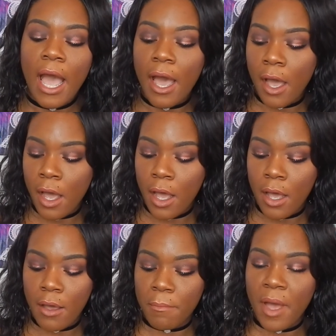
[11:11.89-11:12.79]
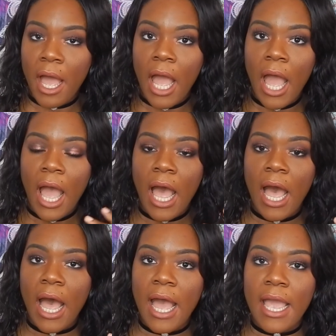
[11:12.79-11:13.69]

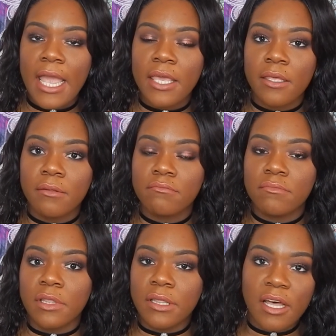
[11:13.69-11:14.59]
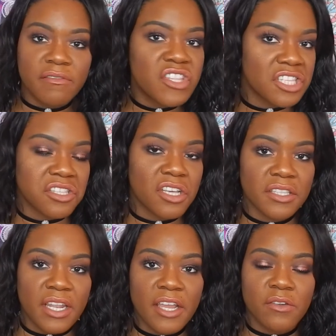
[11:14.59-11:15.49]
I love this look
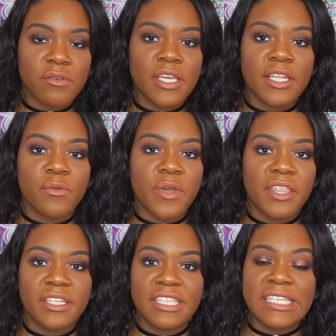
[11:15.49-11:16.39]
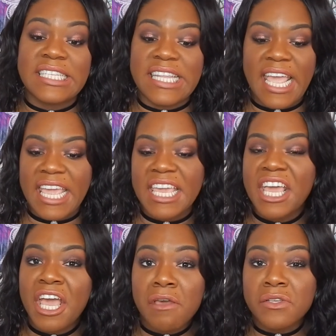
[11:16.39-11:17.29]
that I created with it today.
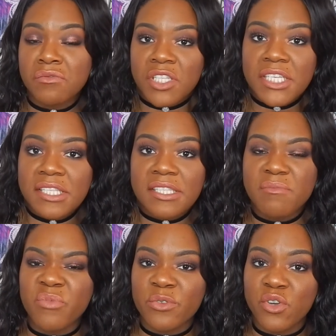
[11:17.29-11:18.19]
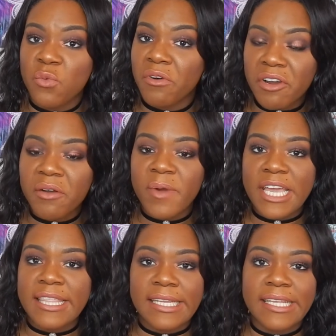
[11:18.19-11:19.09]
It was really simple to work
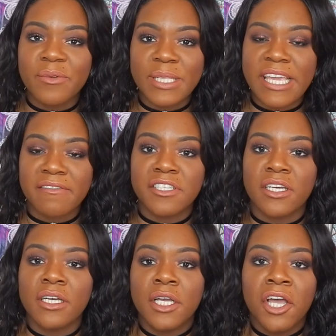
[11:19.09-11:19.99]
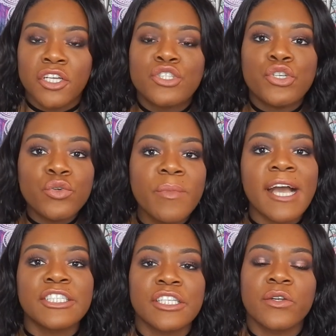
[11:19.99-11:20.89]
with. I didn't really have to do
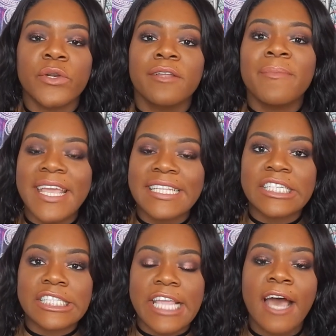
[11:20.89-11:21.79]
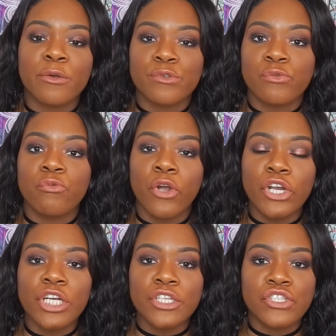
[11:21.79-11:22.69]
much in order to make the shadows
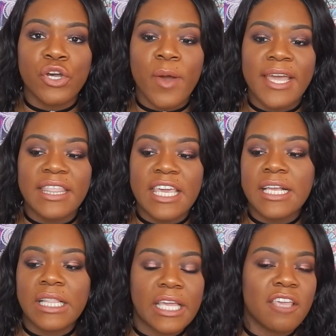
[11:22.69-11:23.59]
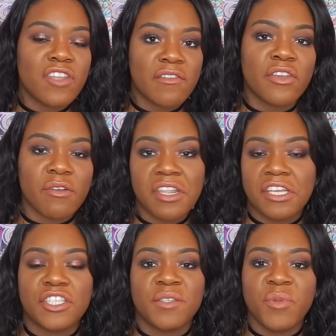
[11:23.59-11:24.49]
work. So I think like even if you're
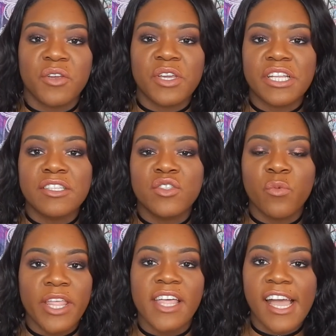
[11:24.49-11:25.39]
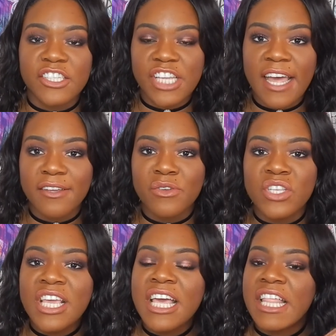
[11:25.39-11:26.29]
inexperienced with eyeshadows,
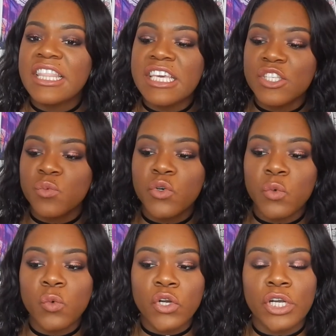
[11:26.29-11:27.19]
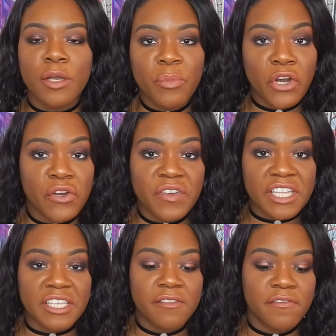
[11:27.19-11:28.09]
this will work
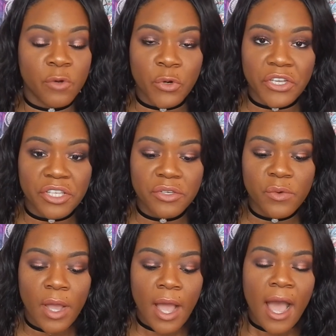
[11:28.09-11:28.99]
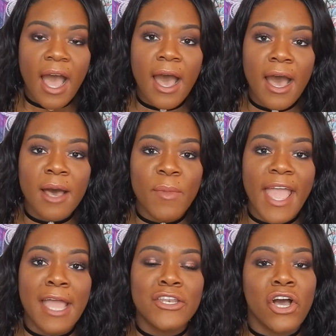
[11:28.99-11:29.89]
perfectly for you.
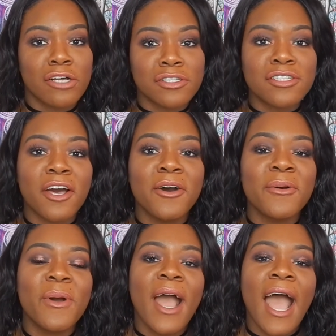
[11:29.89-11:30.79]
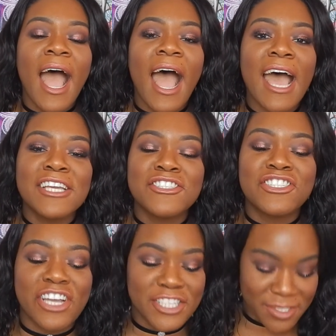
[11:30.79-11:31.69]
And also I
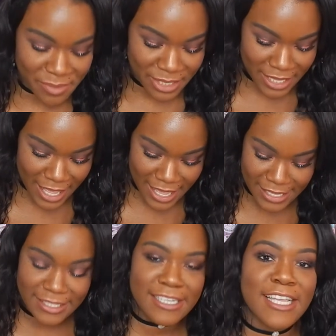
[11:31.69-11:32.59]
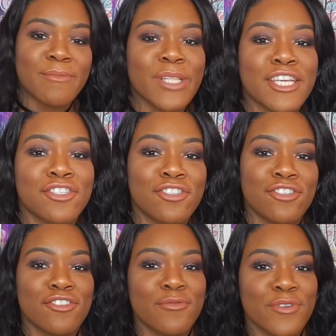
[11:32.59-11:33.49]
just realized, because I'm like
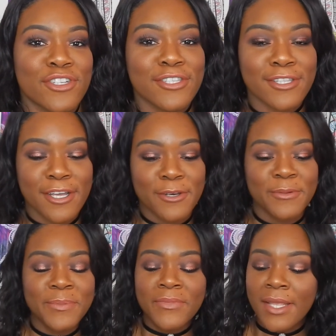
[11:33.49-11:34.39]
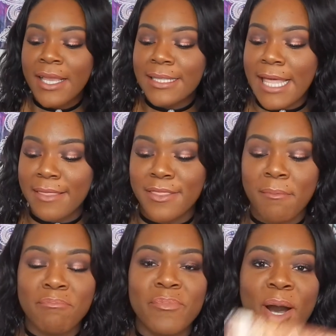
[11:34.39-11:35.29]
super slow, that the
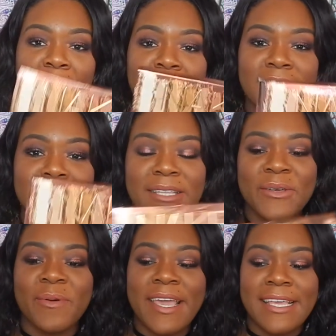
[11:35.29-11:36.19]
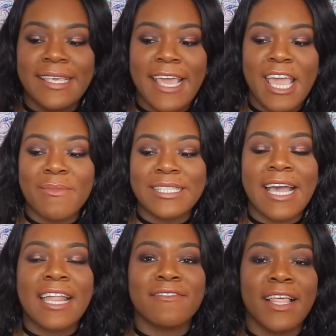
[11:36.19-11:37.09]
box, like the way it came, it's
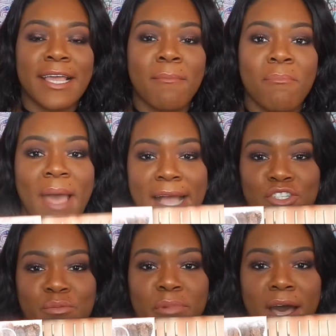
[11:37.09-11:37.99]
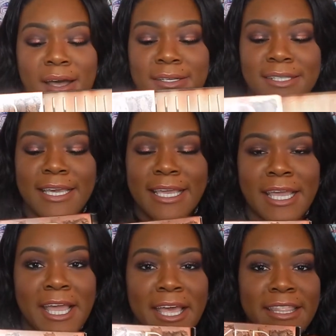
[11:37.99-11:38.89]
kind of like a match box. Like
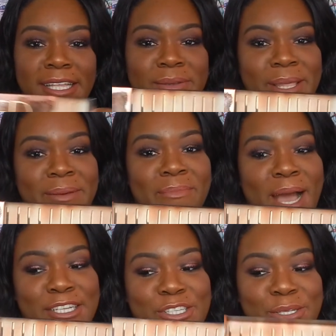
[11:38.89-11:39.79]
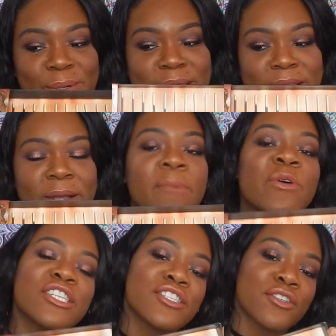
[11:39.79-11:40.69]
that's why the matches are in there,
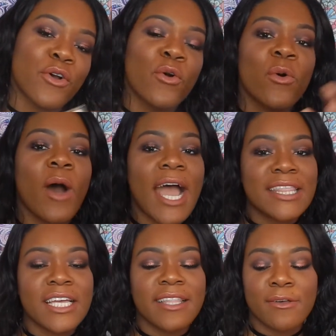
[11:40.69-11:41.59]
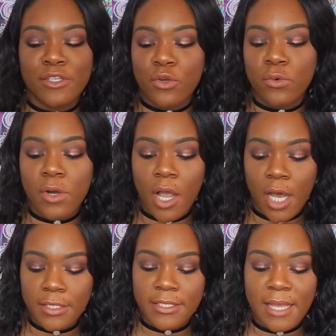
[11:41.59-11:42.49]
which is cool. I thought that was a cool
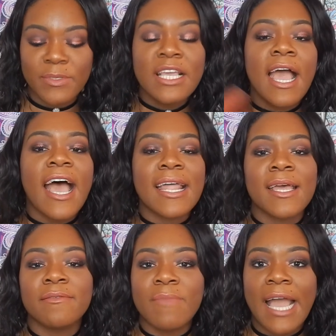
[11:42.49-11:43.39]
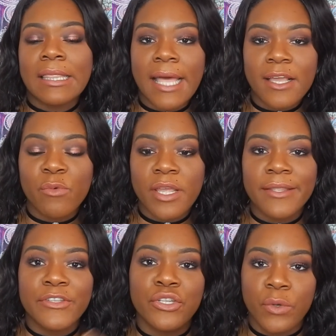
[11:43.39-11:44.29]
concept, and I like
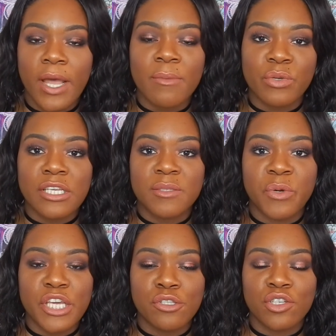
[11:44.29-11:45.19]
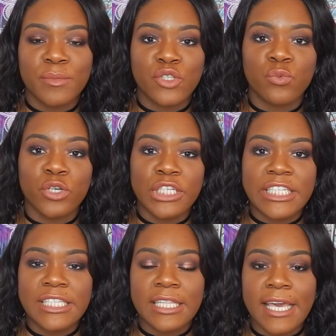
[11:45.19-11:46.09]
when, you know, companies put in so much work
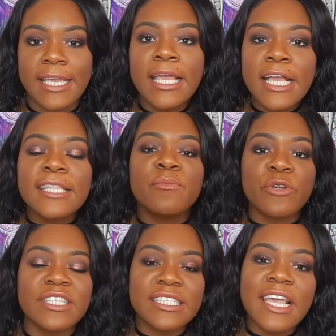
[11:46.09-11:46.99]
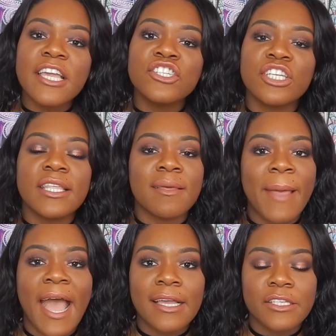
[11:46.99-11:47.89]
into like the presentation and the
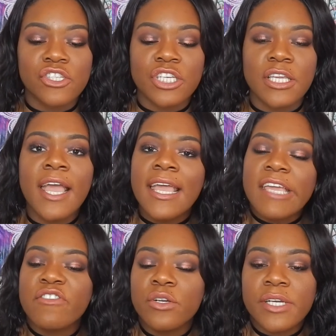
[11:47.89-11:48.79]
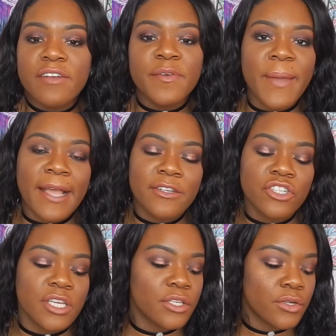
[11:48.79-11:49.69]
packaging. If you don't care for
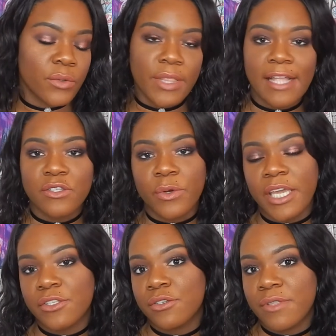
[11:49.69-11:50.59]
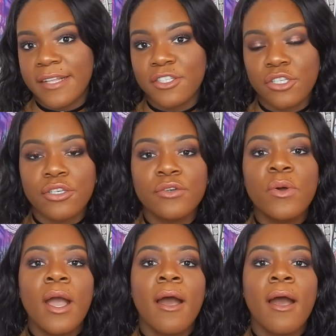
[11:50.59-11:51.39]
packaging, you know, that's okay too, that's you.